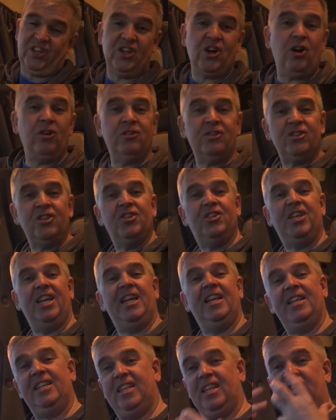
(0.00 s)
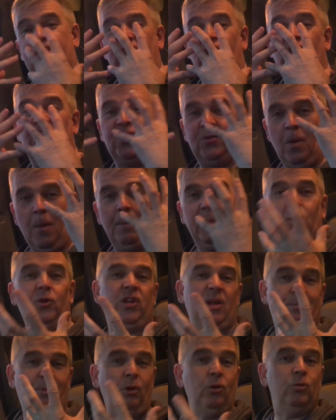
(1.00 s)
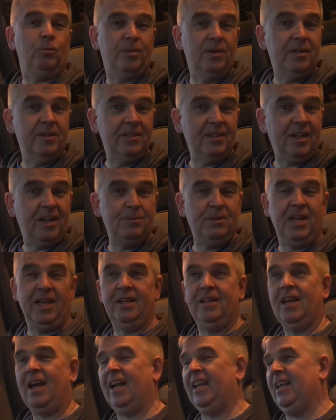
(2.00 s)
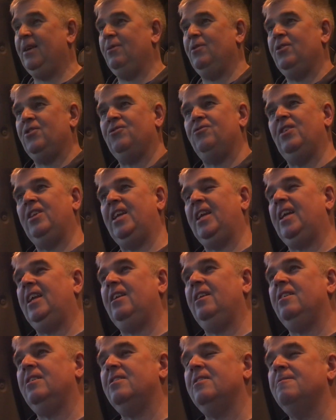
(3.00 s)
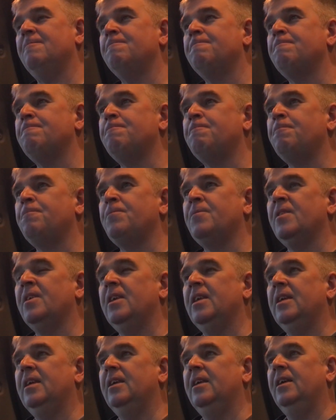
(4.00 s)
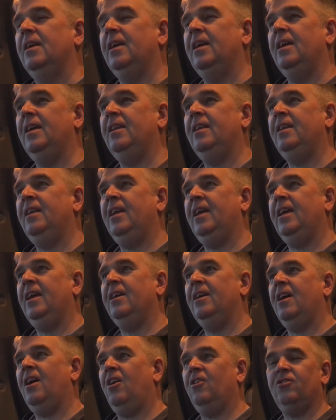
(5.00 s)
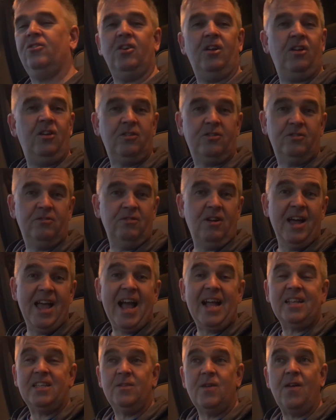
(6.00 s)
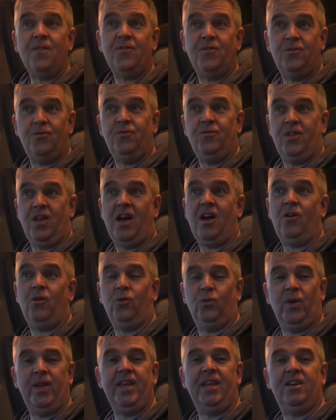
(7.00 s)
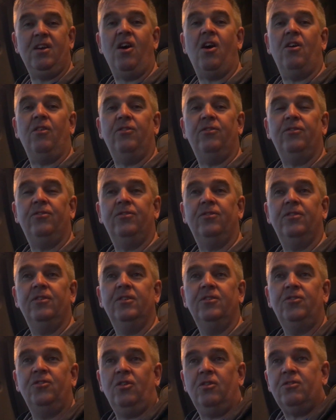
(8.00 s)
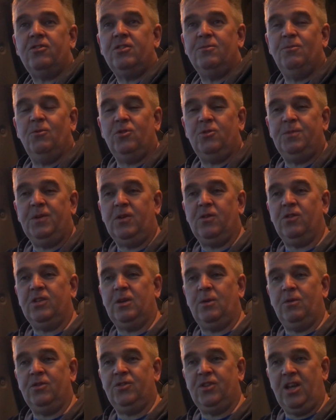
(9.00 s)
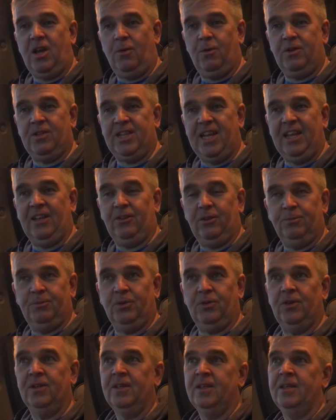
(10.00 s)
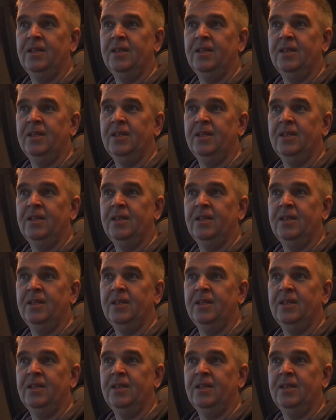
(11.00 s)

Concentrated, it turned to a bloody pulp, you know what I mean? And it was ridiculous. And I had to have the whole week off, not so much because I was ill, but